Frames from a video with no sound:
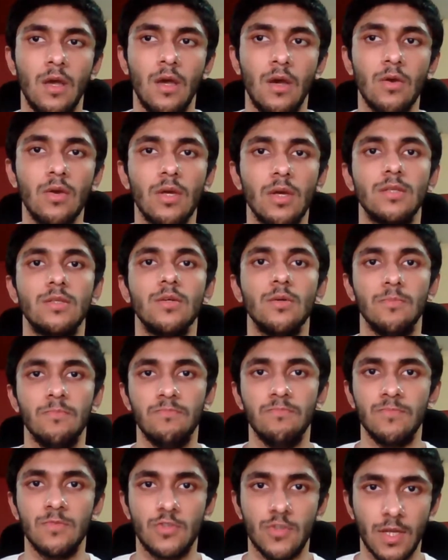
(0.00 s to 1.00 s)
Okay, so
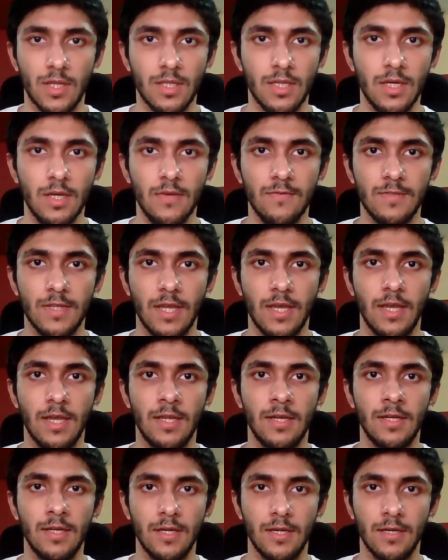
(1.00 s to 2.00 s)
strength curves
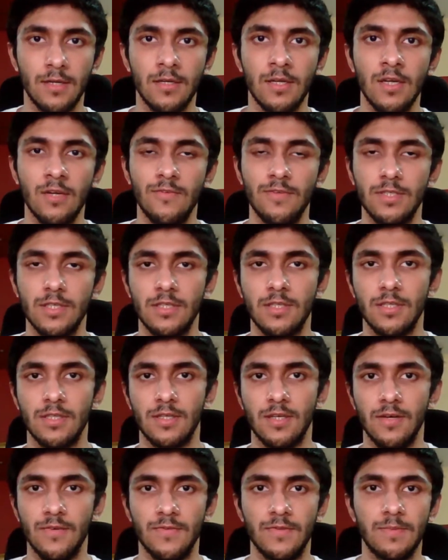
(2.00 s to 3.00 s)
and resistance
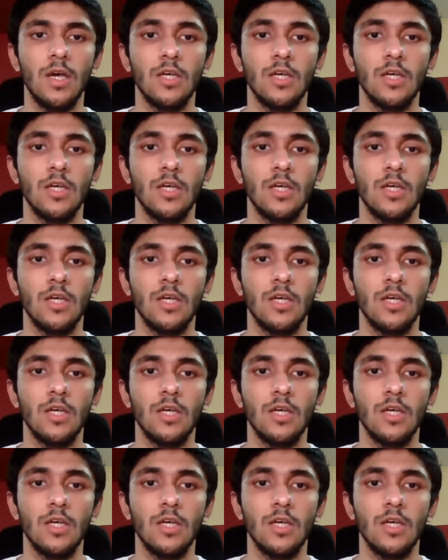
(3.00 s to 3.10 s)
curves.